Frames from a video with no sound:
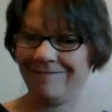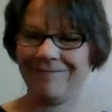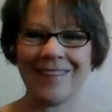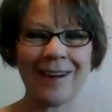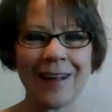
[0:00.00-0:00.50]

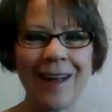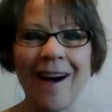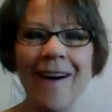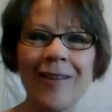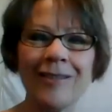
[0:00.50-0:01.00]
There we
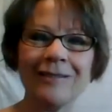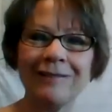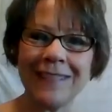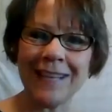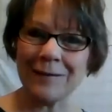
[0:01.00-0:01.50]
go.
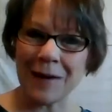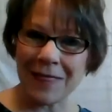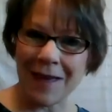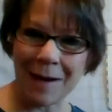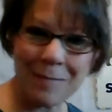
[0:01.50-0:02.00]
Done with
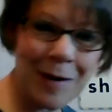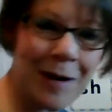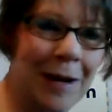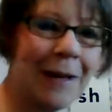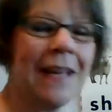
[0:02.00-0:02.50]
that book.